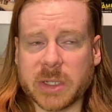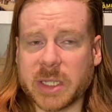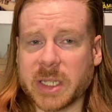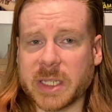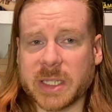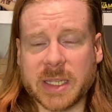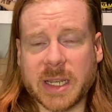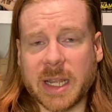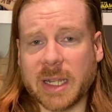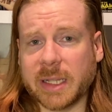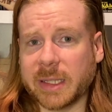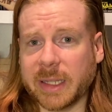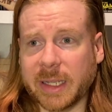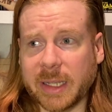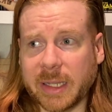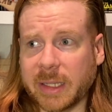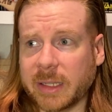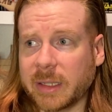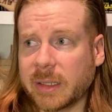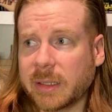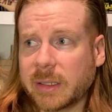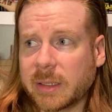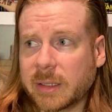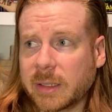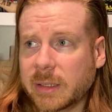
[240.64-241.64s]
It's not like
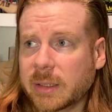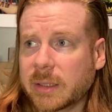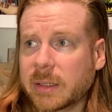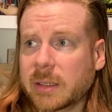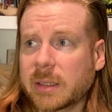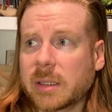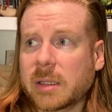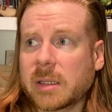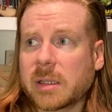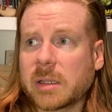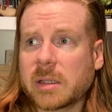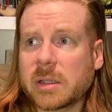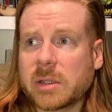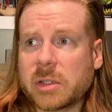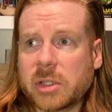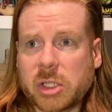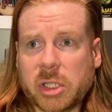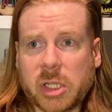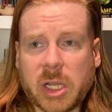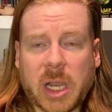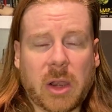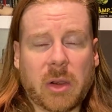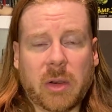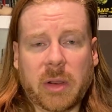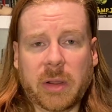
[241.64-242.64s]

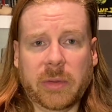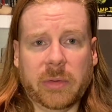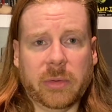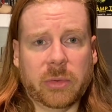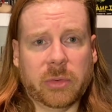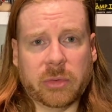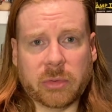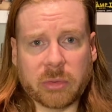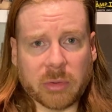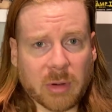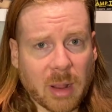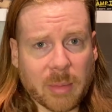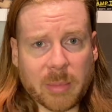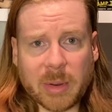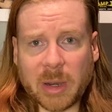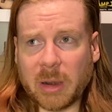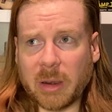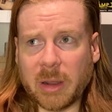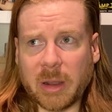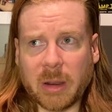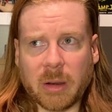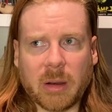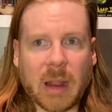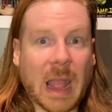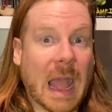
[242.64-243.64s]
cherries or strawberry
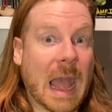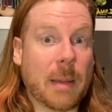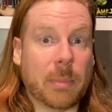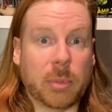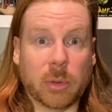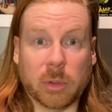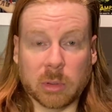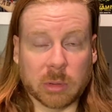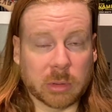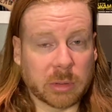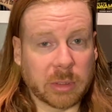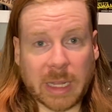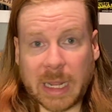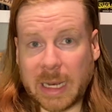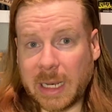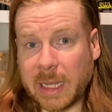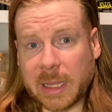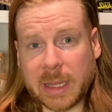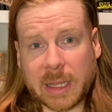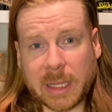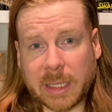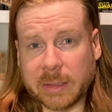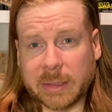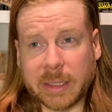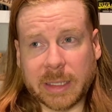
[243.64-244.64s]
or apple or
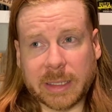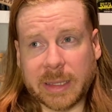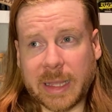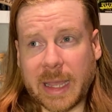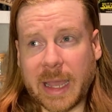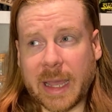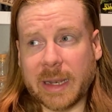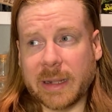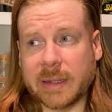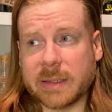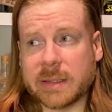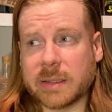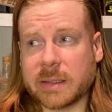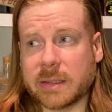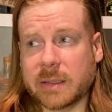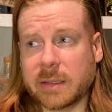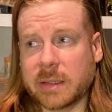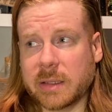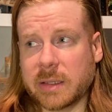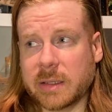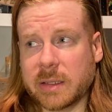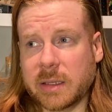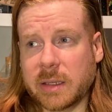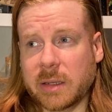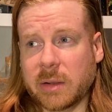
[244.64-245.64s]
anything like that.
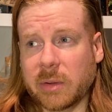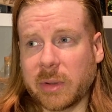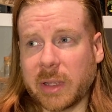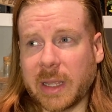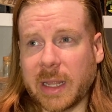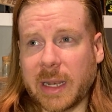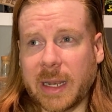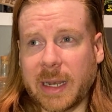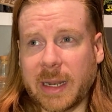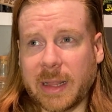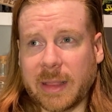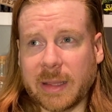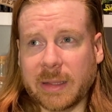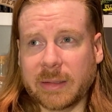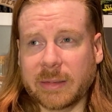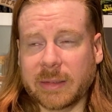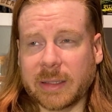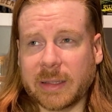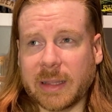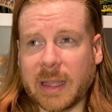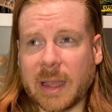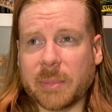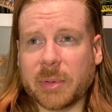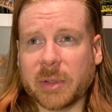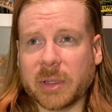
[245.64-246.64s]
You don't get anything like
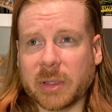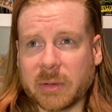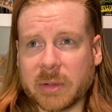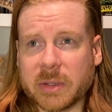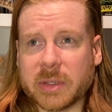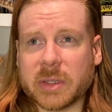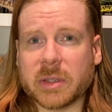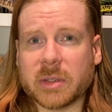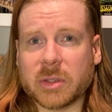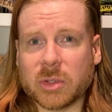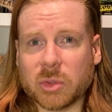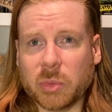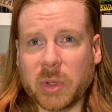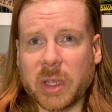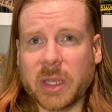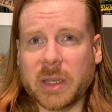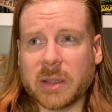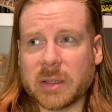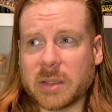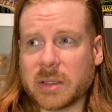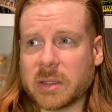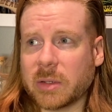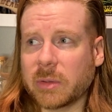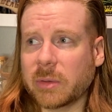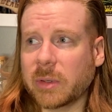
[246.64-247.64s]
that, but there is a
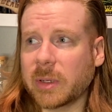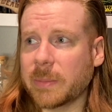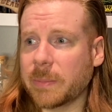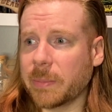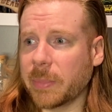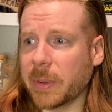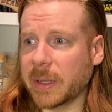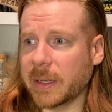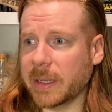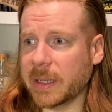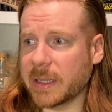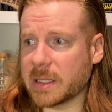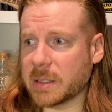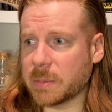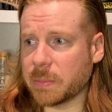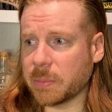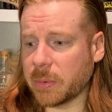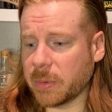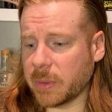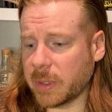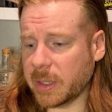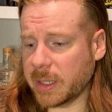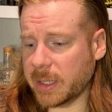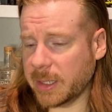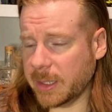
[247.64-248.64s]
sweetness to it, but it's
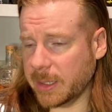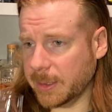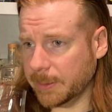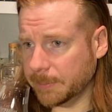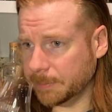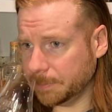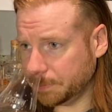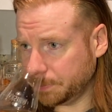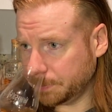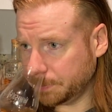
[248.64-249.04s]
pretty